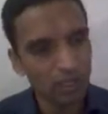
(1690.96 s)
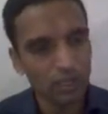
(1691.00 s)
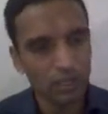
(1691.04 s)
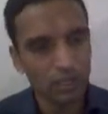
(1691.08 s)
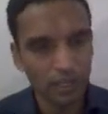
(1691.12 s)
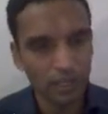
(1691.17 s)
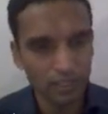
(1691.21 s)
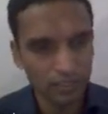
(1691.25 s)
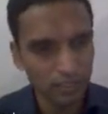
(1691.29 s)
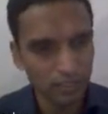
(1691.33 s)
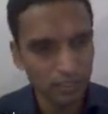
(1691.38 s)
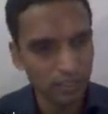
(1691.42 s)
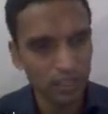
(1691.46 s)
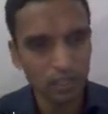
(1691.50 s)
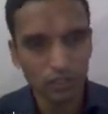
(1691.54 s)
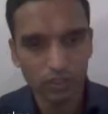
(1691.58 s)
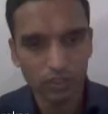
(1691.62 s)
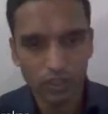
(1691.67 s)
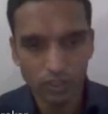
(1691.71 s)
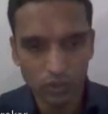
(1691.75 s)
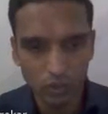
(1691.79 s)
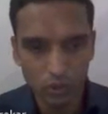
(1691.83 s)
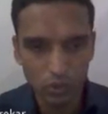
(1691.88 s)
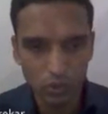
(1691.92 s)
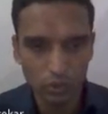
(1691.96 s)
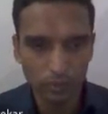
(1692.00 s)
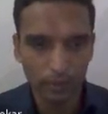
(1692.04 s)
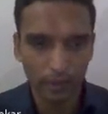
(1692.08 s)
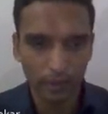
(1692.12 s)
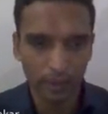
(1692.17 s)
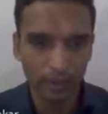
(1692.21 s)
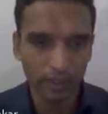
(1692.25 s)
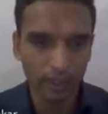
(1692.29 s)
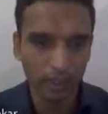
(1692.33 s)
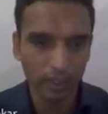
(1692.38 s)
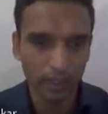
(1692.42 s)
Let's see this also
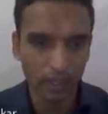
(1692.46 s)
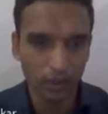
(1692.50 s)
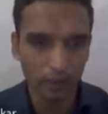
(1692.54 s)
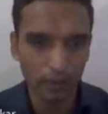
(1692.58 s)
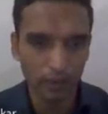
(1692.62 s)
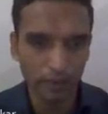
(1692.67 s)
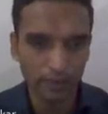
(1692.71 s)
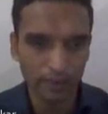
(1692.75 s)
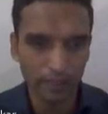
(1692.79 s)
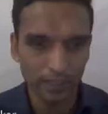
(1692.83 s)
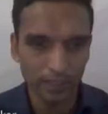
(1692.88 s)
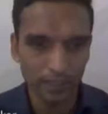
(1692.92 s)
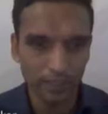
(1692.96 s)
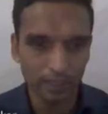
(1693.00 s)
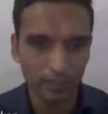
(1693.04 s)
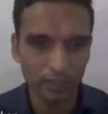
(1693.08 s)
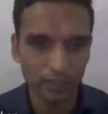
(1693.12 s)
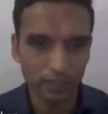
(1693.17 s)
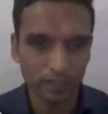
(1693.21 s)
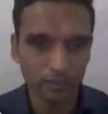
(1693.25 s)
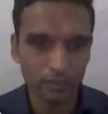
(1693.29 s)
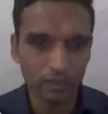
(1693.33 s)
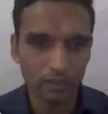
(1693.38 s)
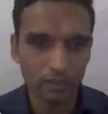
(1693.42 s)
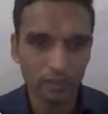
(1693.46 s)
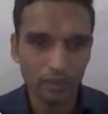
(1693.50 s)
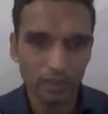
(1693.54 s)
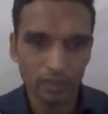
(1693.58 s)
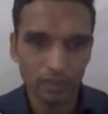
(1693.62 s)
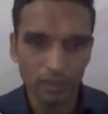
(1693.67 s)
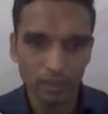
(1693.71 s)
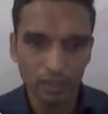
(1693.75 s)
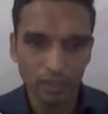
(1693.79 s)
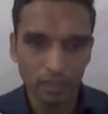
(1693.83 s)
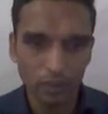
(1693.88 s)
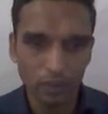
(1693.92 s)
practically how exactly this
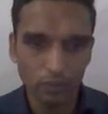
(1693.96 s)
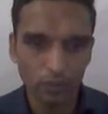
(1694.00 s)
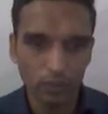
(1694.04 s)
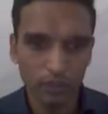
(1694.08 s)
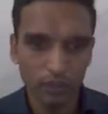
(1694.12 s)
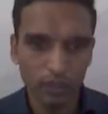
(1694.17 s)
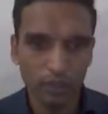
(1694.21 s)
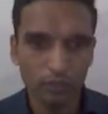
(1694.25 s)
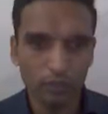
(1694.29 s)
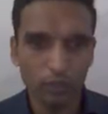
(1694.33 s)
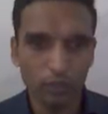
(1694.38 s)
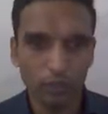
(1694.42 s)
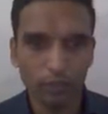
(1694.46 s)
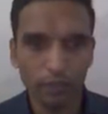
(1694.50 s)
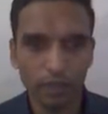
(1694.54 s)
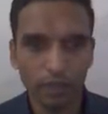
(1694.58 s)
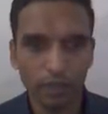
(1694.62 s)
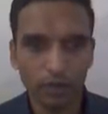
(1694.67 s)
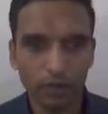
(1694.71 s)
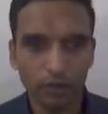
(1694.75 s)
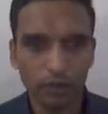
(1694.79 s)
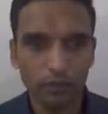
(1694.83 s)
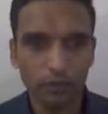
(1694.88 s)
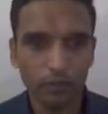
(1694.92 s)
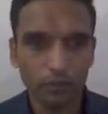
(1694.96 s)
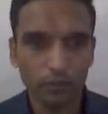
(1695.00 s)
working for me now.